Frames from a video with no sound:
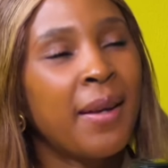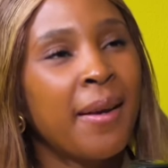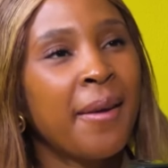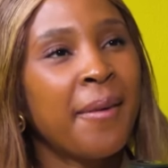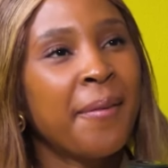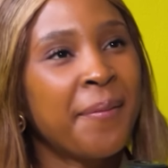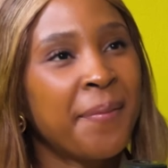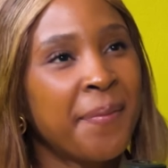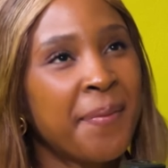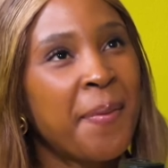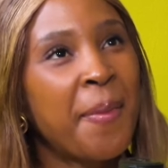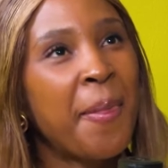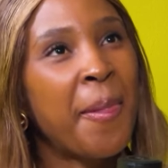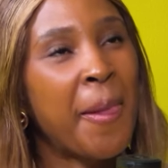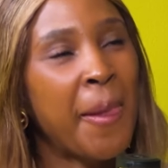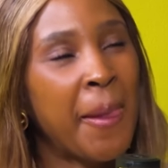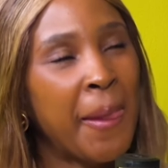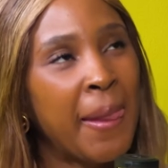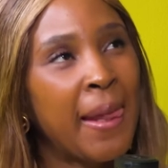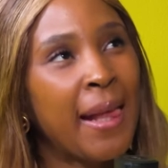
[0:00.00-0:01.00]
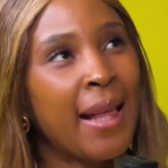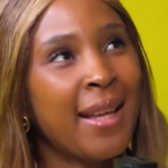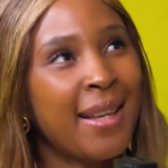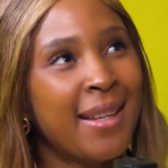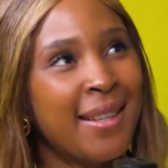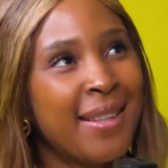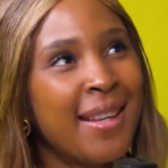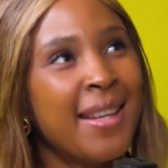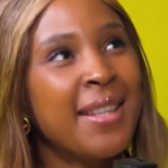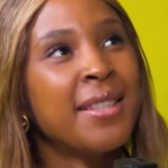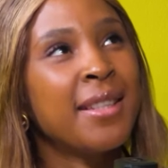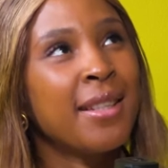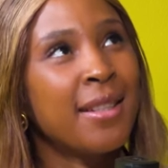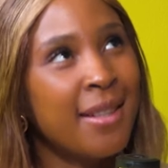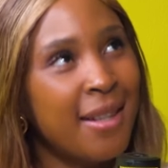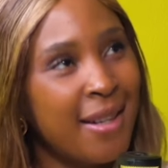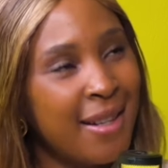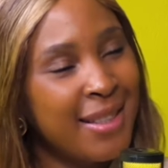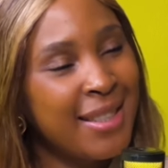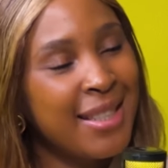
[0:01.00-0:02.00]
So we're looking at three different people. As
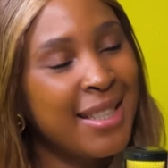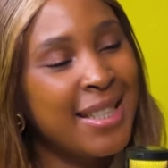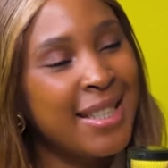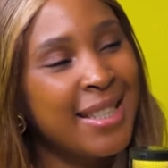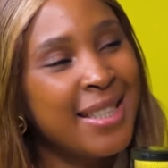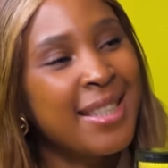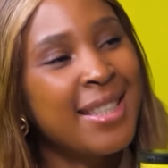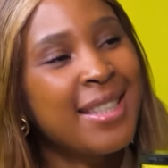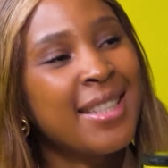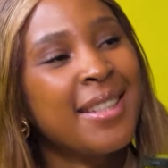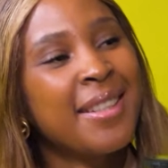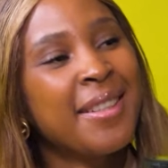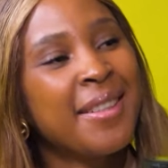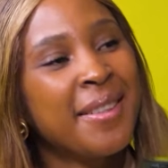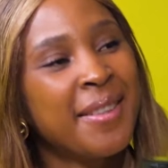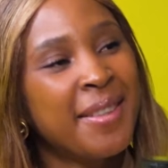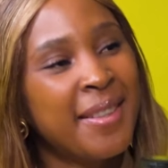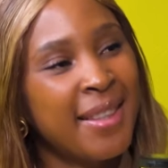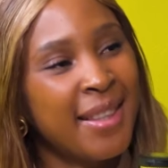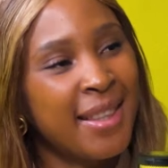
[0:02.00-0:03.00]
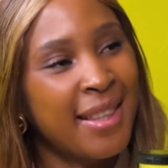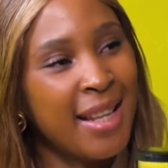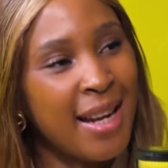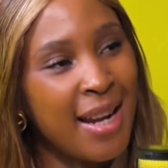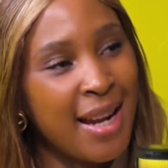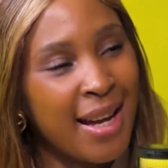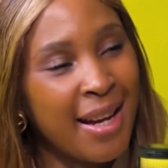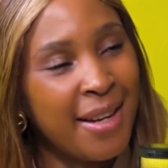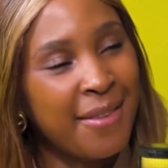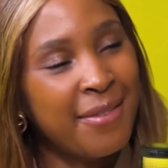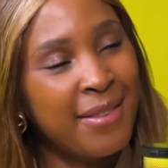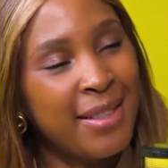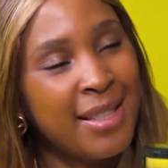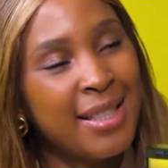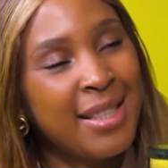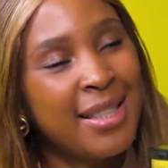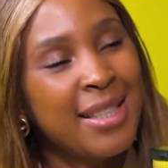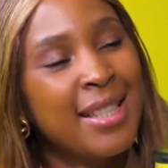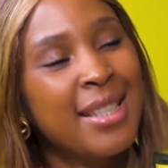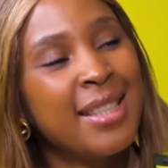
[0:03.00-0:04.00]
an artist. Looking the artist. The life
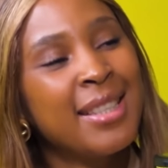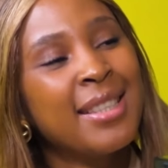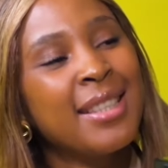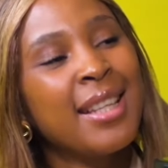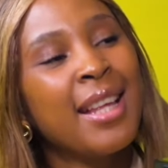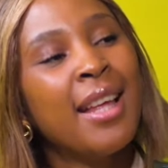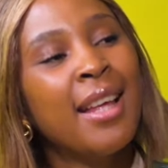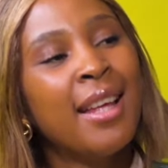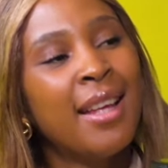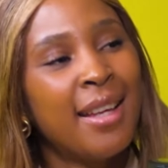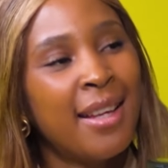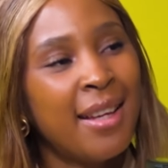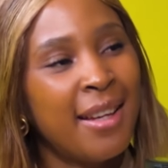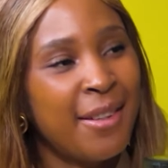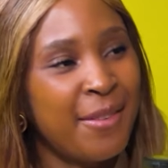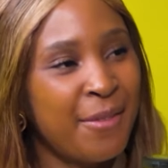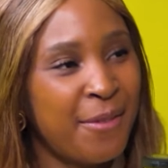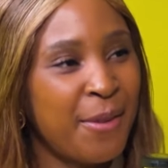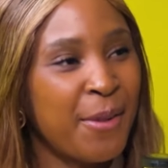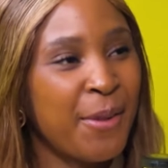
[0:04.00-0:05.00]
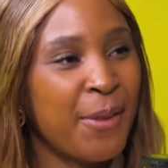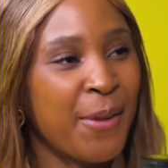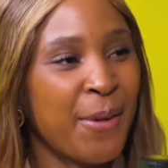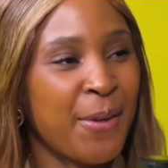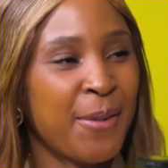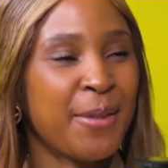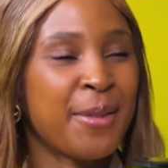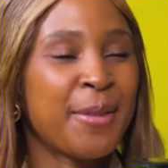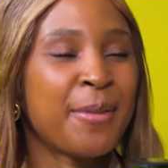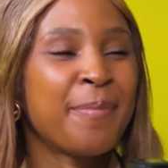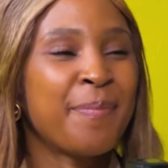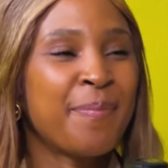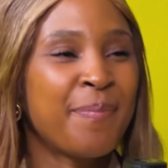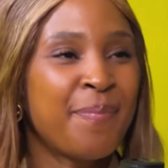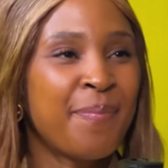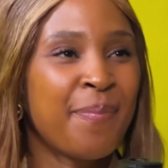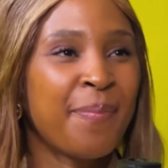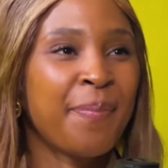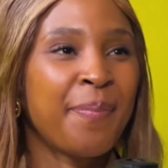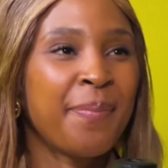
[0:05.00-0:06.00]
lesson. The life lessons. And, and the,
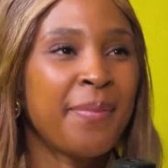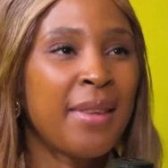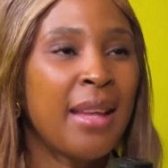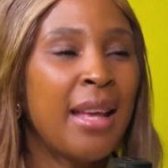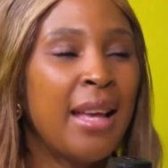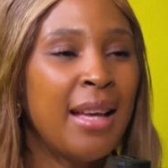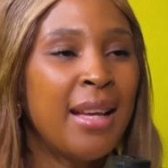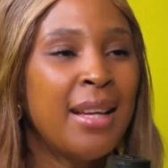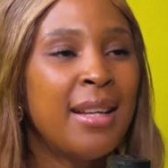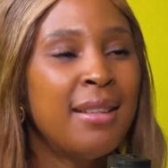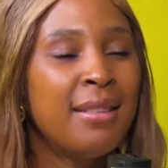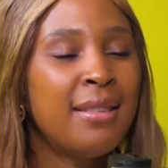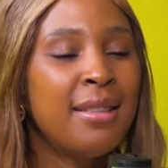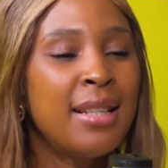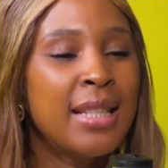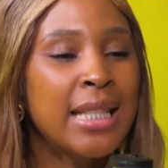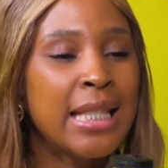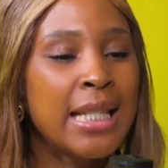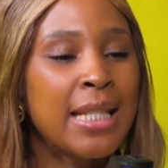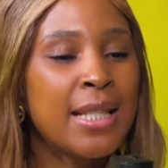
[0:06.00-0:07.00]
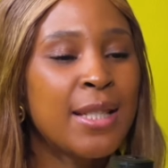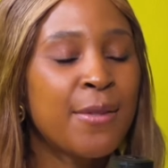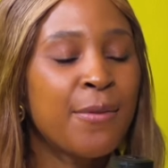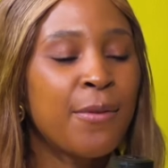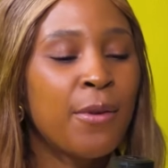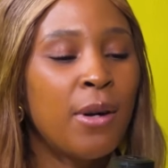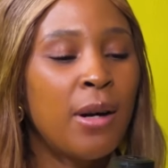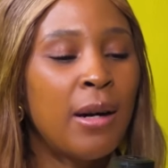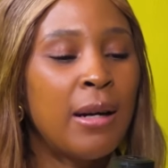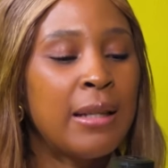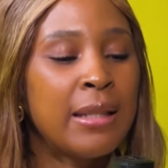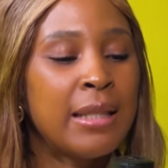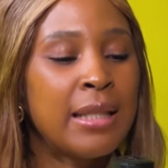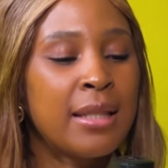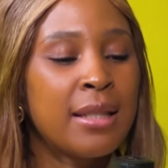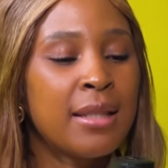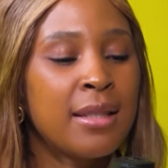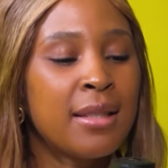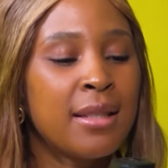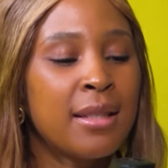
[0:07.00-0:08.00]
yeah. Hmm. Lessons for
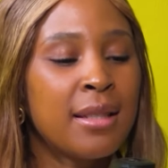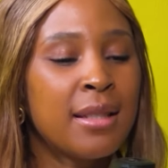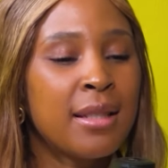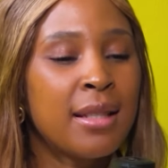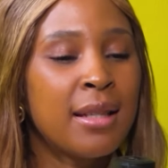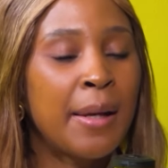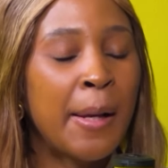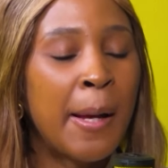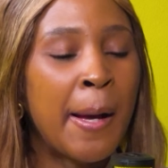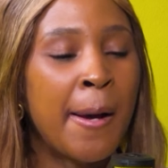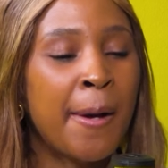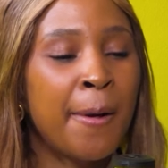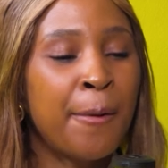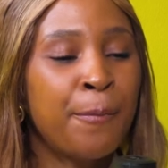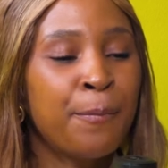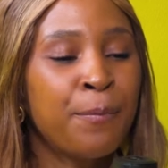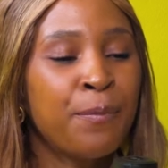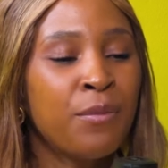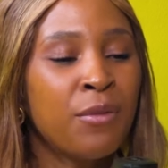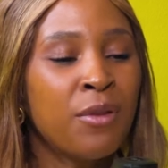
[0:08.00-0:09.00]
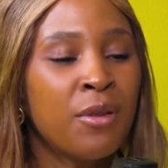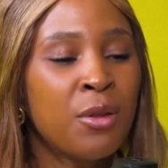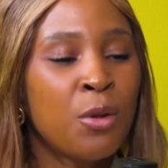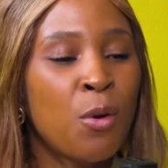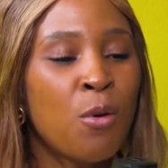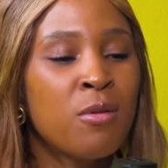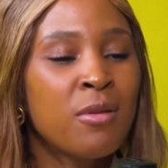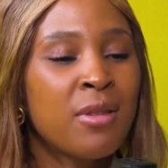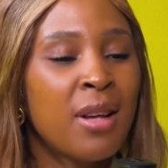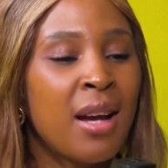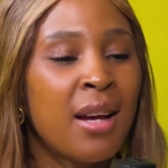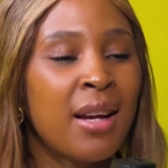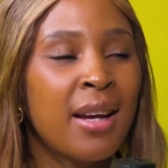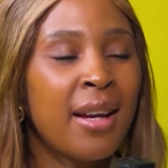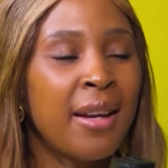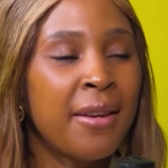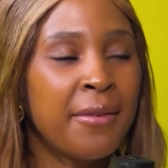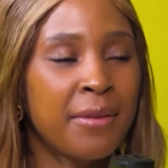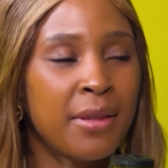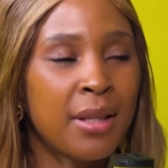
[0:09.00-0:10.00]
artists. Um, don't
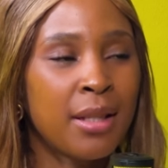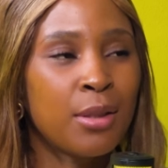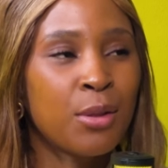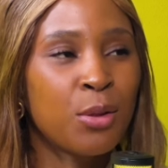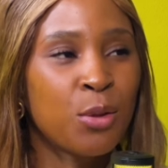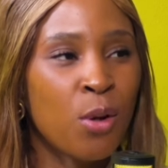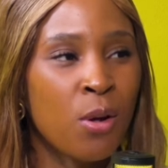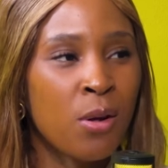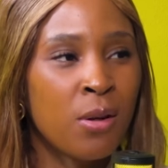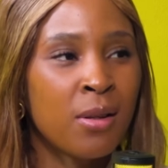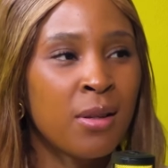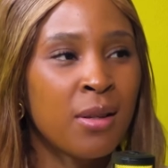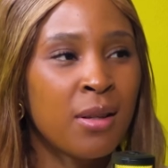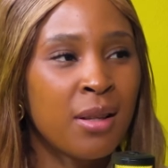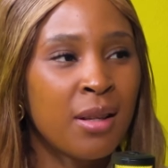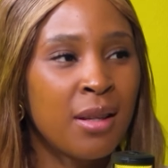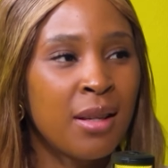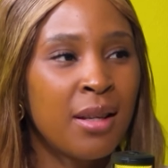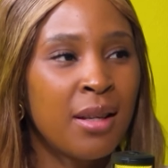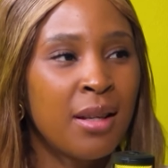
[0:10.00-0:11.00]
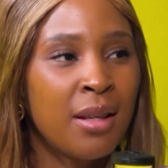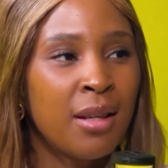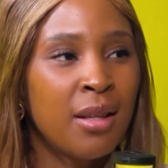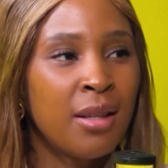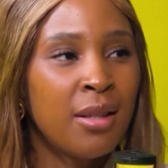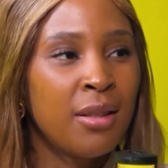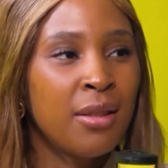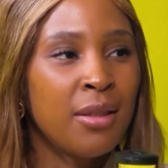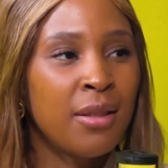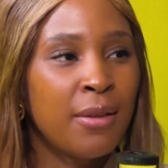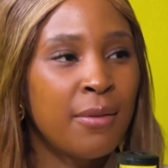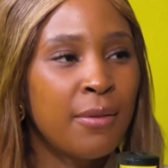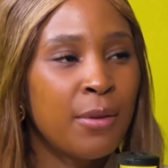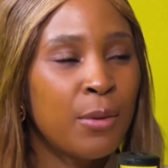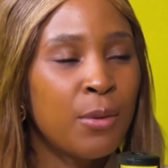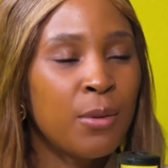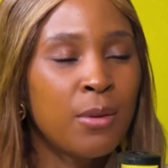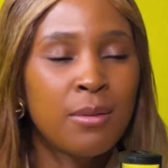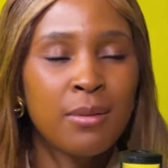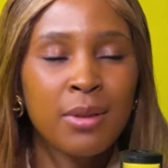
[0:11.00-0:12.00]
archive that song. You
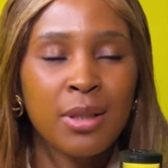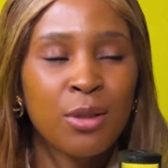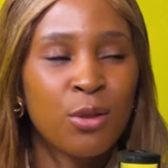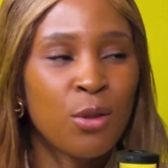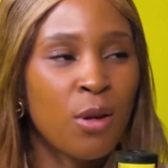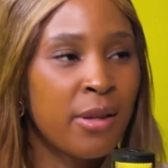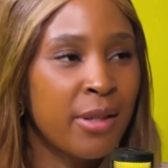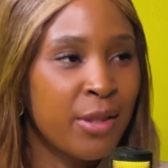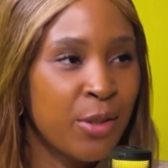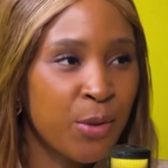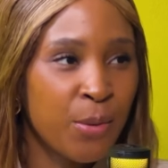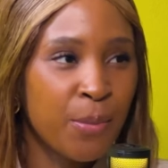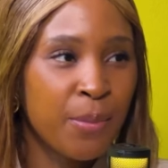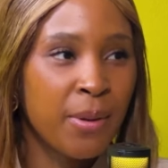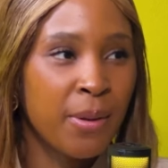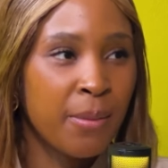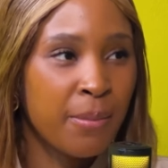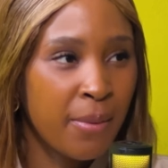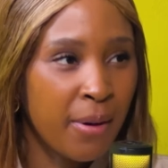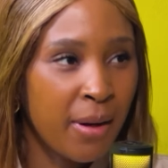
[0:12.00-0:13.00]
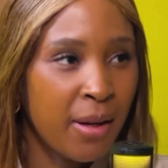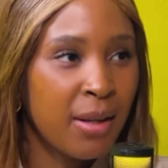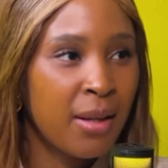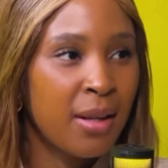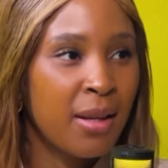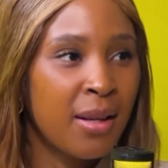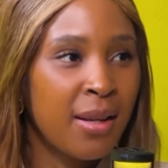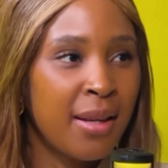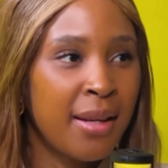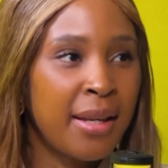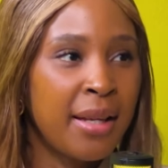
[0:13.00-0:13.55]
never know which song is your big break.